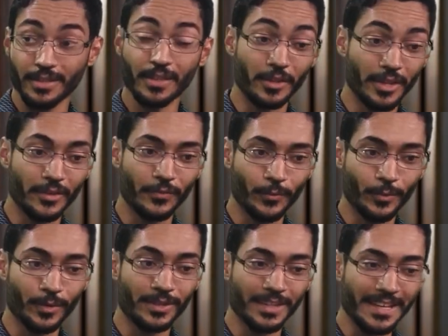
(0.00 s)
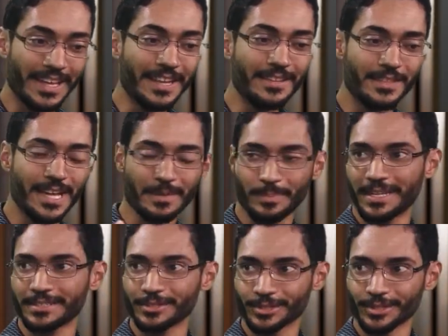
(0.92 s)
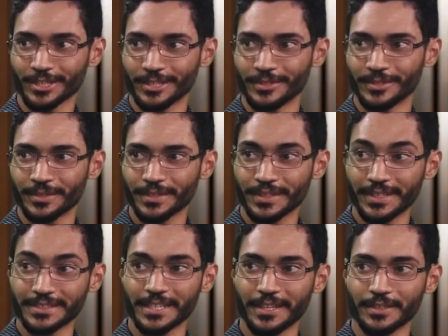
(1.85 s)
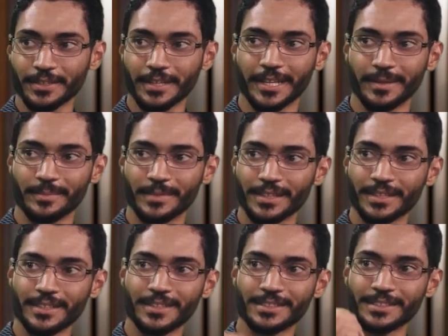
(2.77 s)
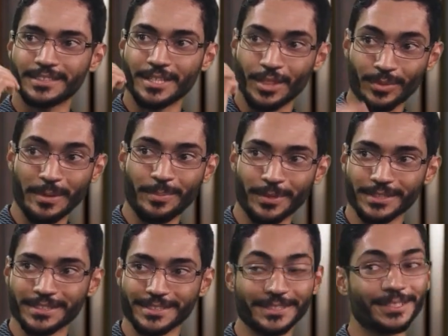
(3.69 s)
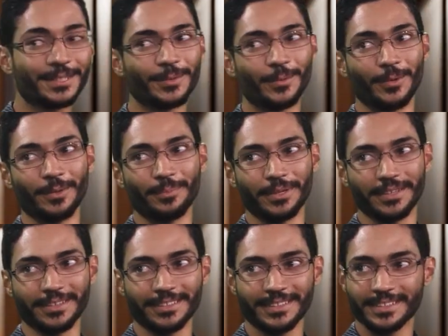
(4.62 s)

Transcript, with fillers: Therefore, in that passage alone is a claim to three persons, one being.